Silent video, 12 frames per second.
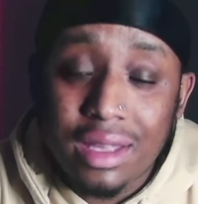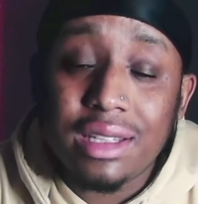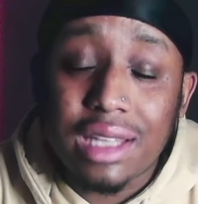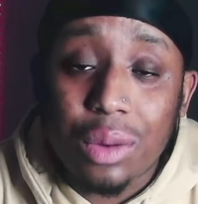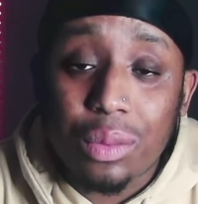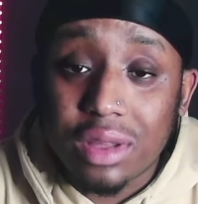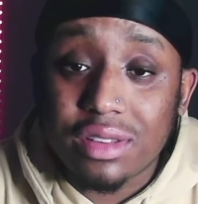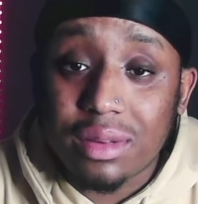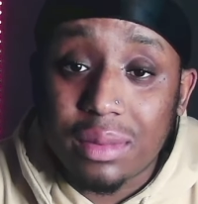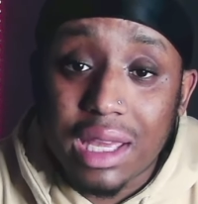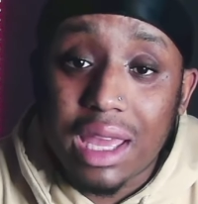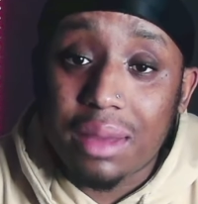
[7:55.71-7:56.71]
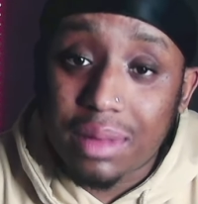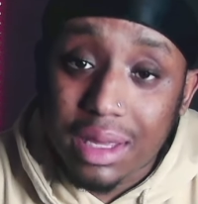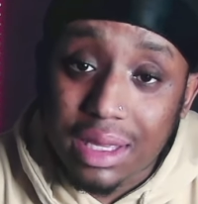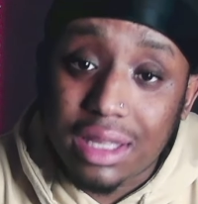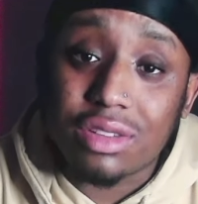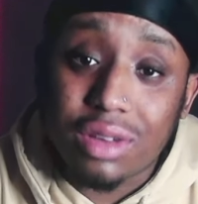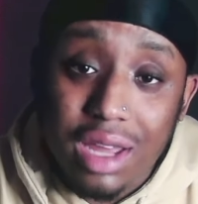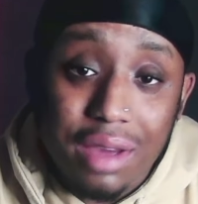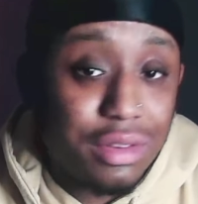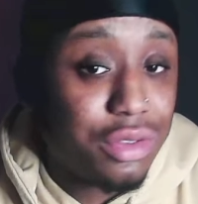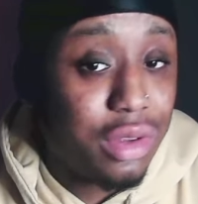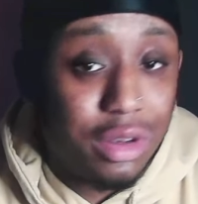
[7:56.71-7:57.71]
that wins him a game. Like he's gonna
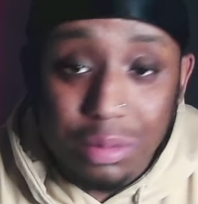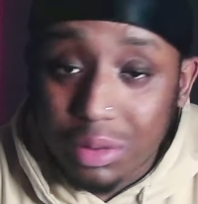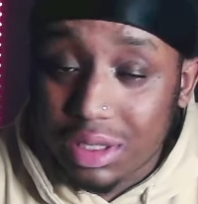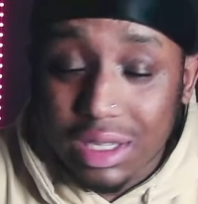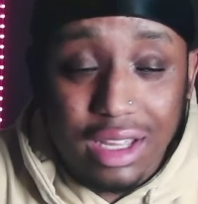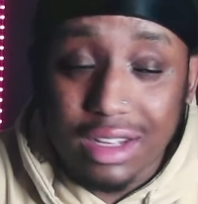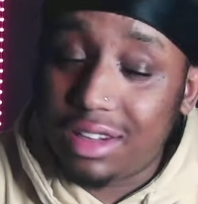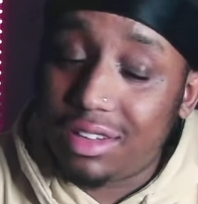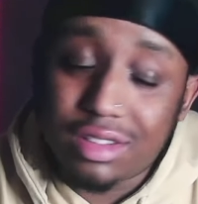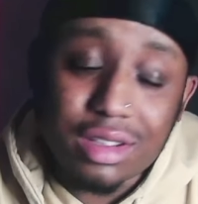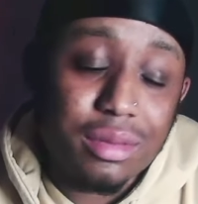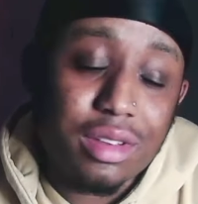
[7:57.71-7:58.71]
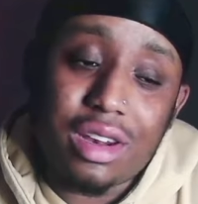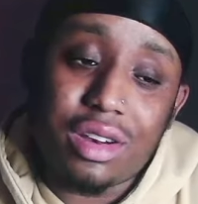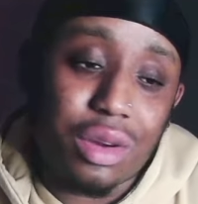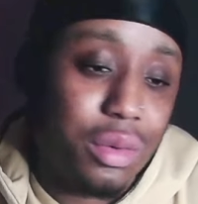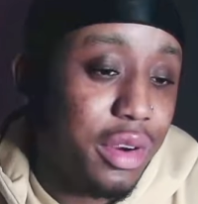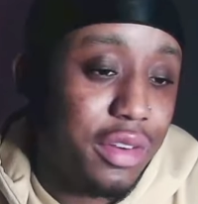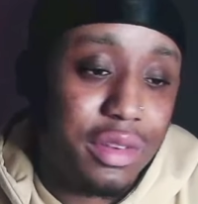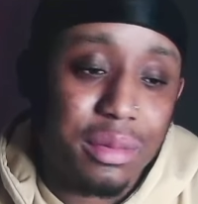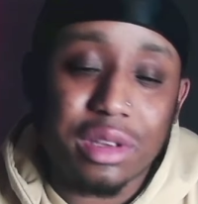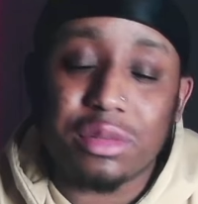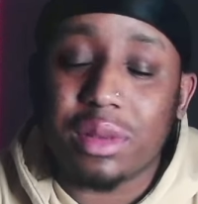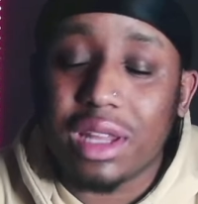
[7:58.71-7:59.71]
have a 20 point game that just comes out of nowhere off the
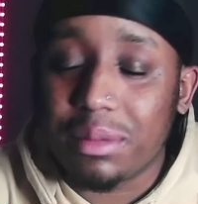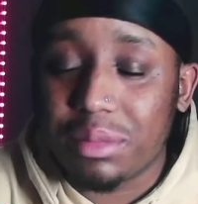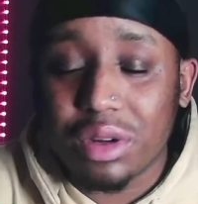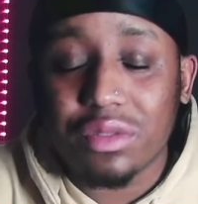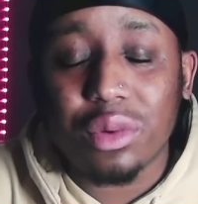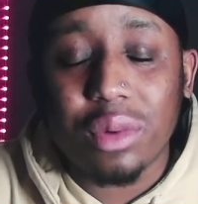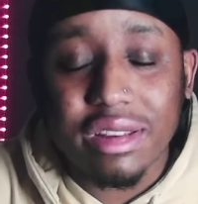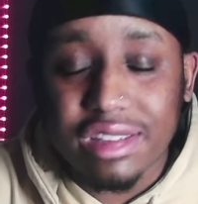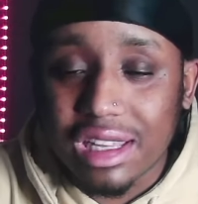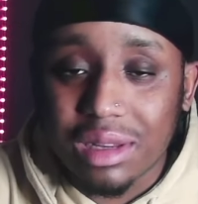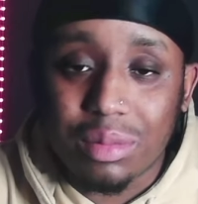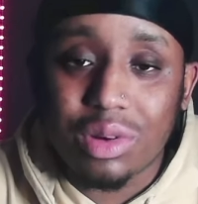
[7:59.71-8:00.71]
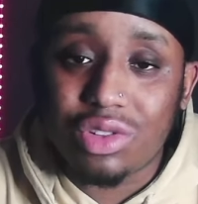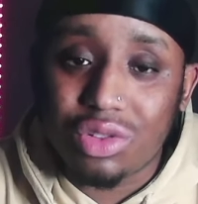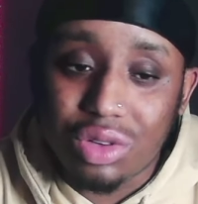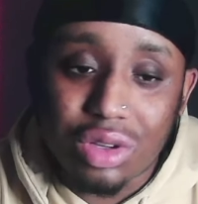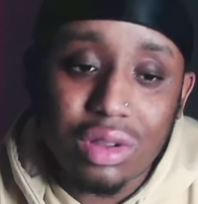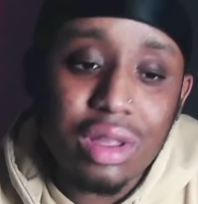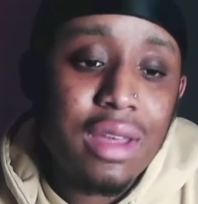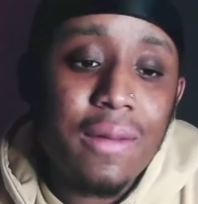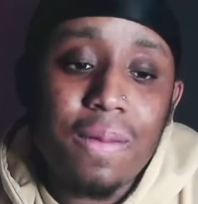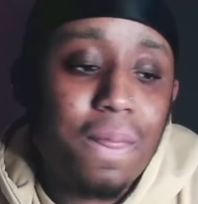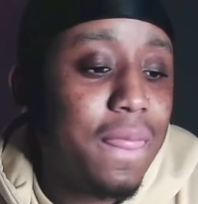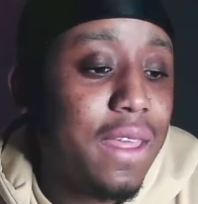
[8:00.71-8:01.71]
bench. But like, bro, if you watch Alec Burks, you know,
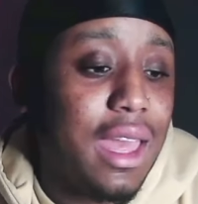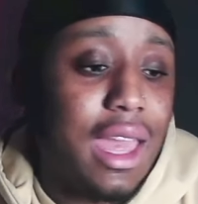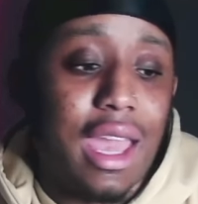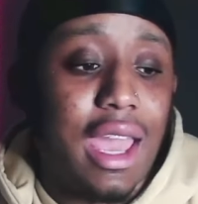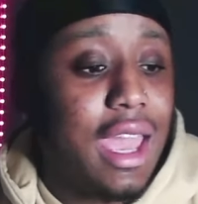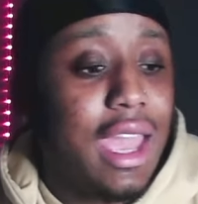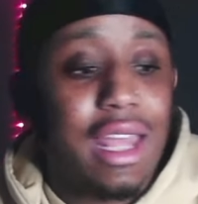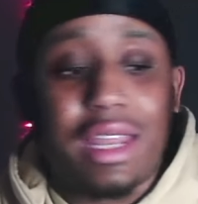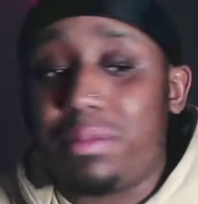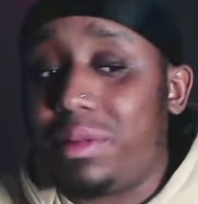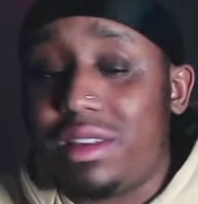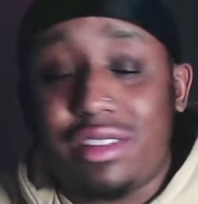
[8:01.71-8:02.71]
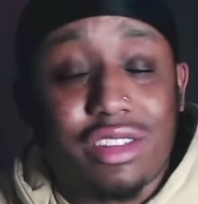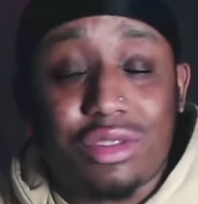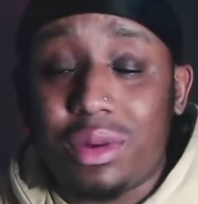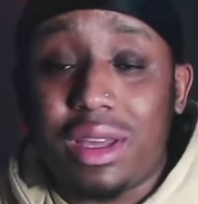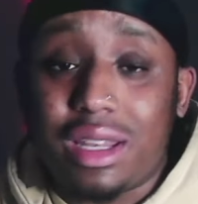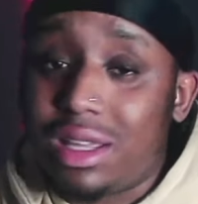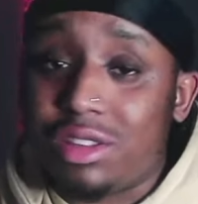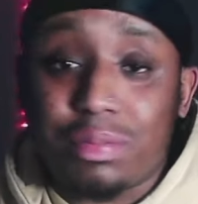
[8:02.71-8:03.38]
any place he's went, he's